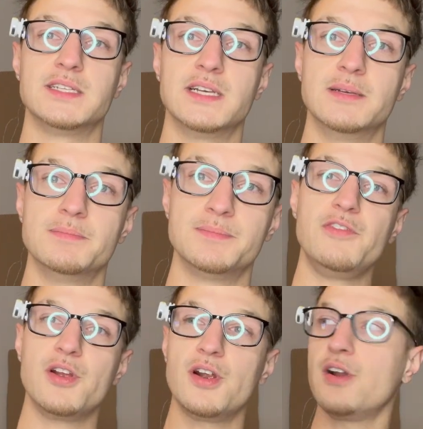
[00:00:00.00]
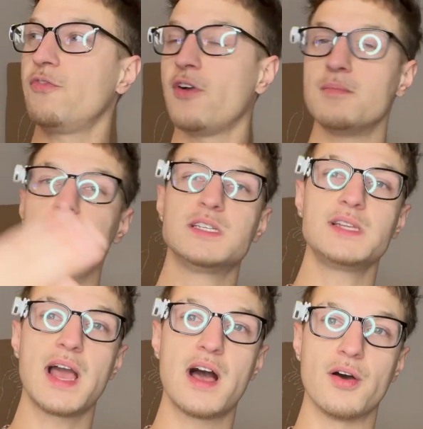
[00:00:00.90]
it. If you're from the
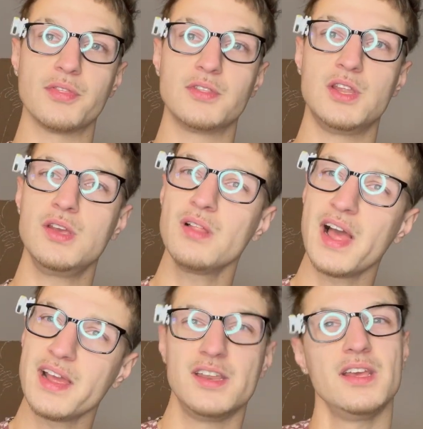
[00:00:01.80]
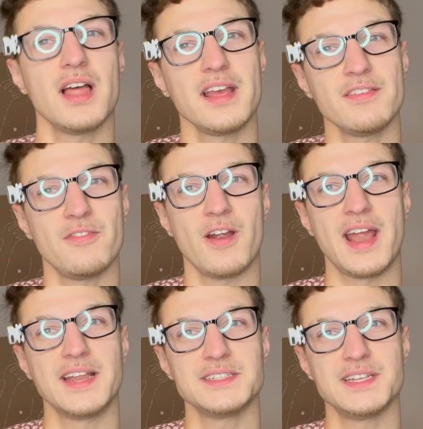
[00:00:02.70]
South, do you like
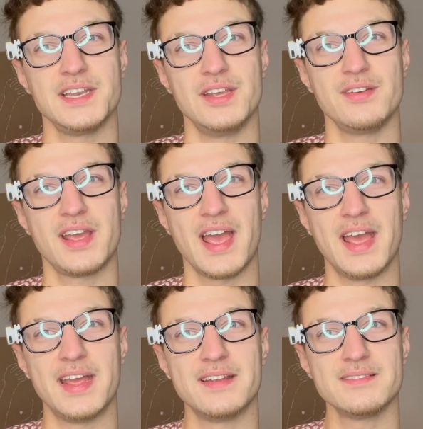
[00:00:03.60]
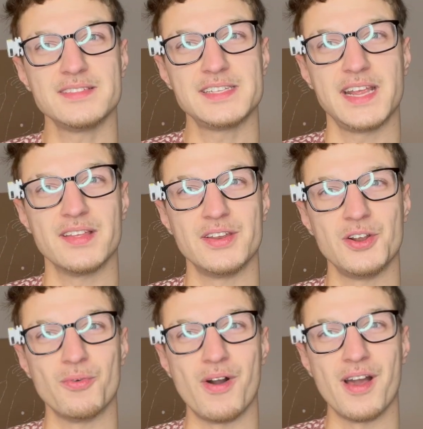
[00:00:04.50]
France and UK stealing
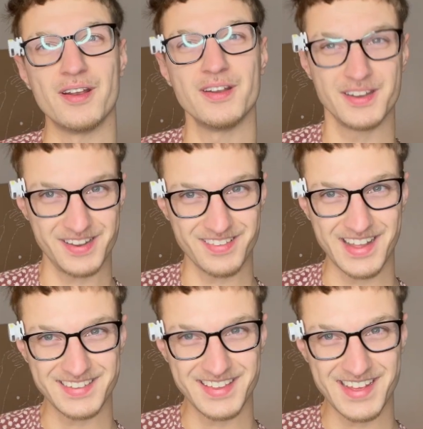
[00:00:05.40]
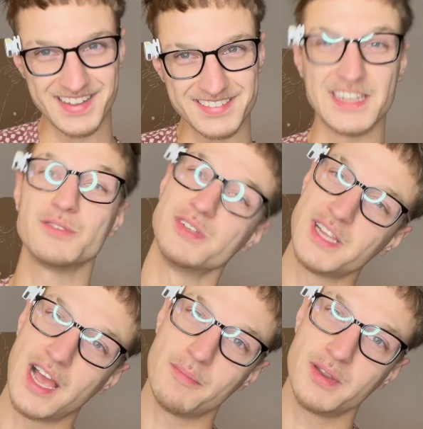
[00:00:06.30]
your water? Do you like that? That's what's
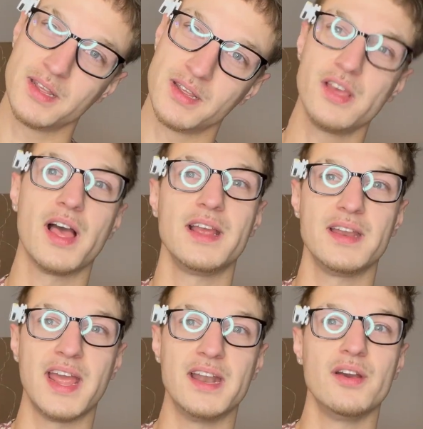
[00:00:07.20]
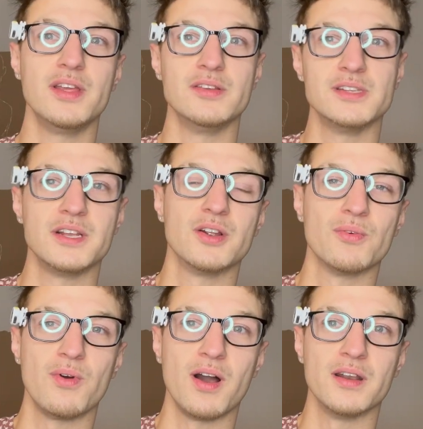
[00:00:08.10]
happening. Do you like NATO using your
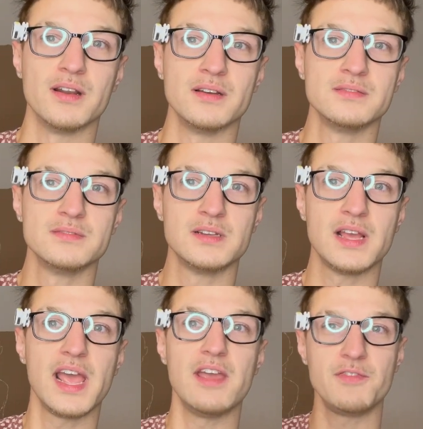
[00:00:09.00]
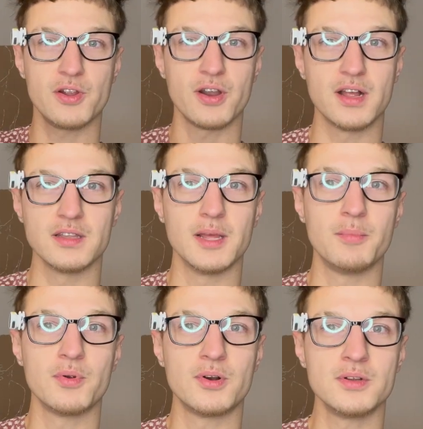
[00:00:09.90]
water? If you're a
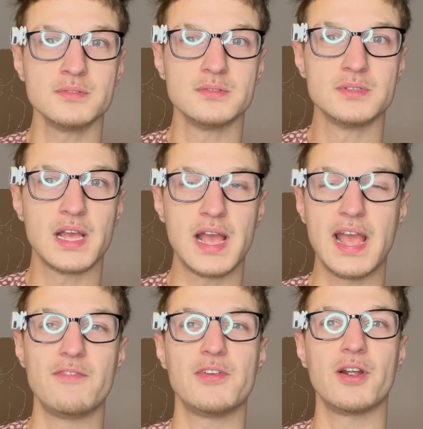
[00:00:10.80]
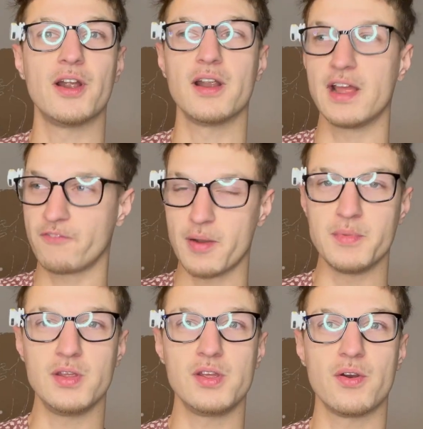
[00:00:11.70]
liberal, if you're from
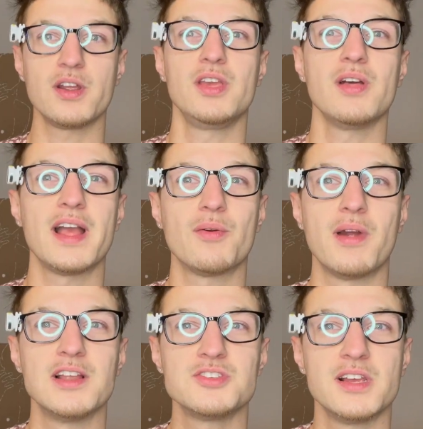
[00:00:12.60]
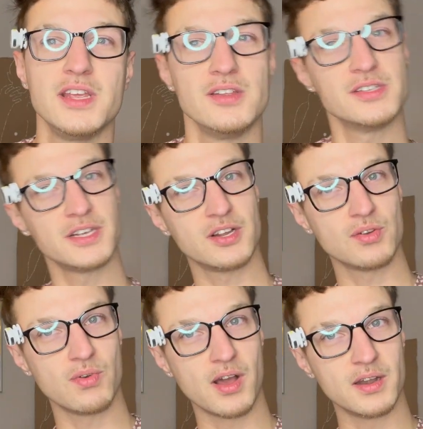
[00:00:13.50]
New York, you like Russia using
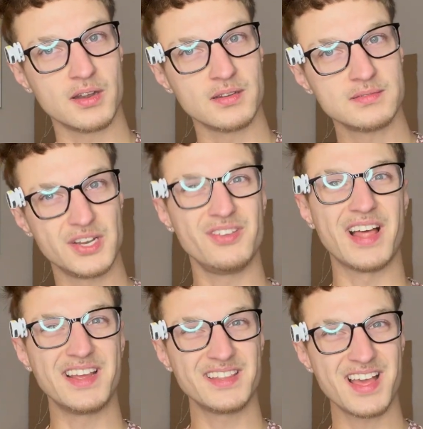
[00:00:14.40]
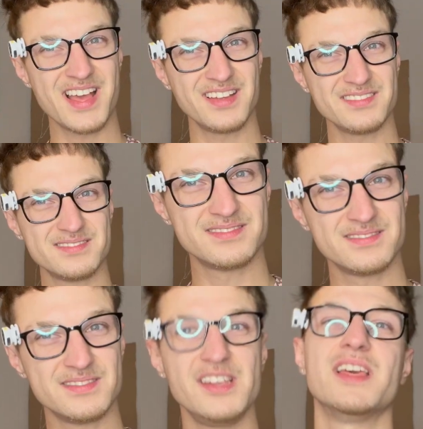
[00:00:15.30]
your water? You like that?
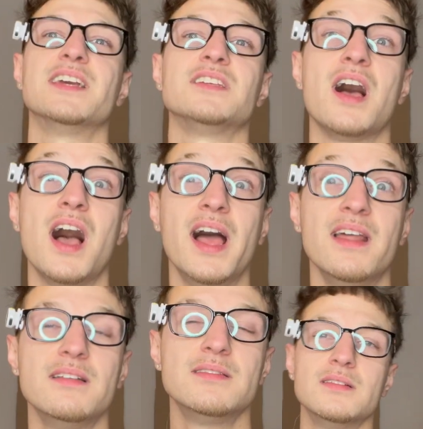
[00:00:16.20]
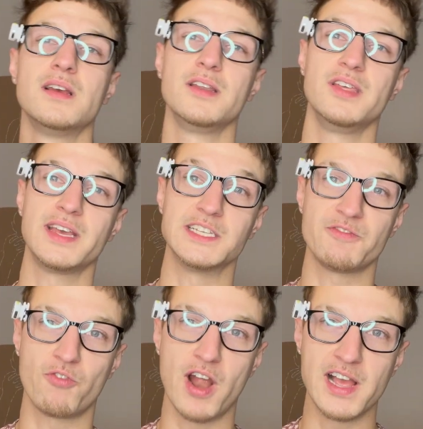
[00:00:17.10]
You think it's hot? You think it's
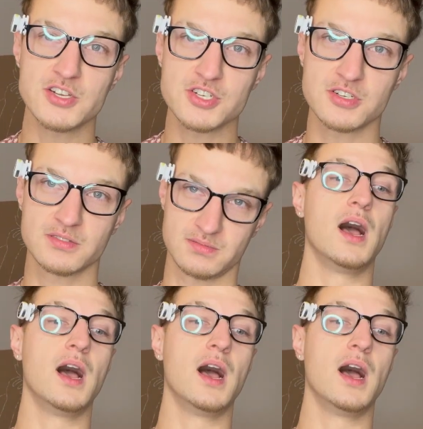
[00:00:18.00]
fresh?